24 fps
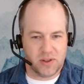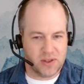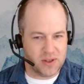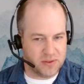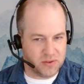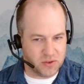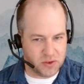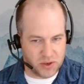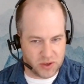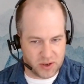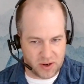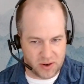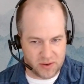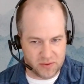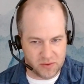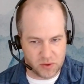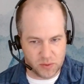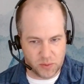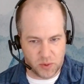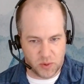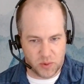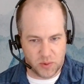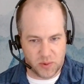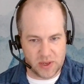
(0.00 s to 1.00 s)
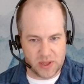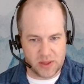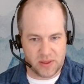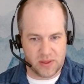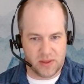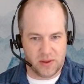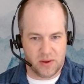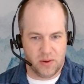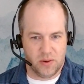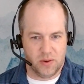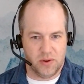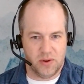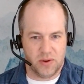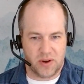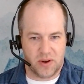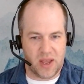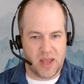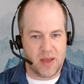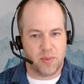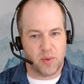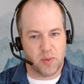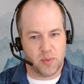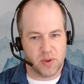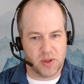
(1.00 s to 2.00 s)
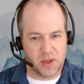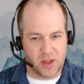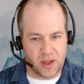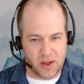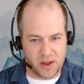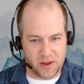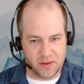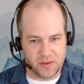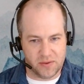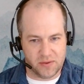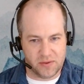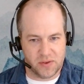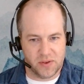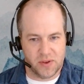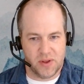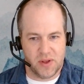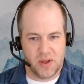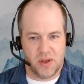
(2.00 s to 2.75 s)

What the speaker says: level you're comfortable with or you're capable of.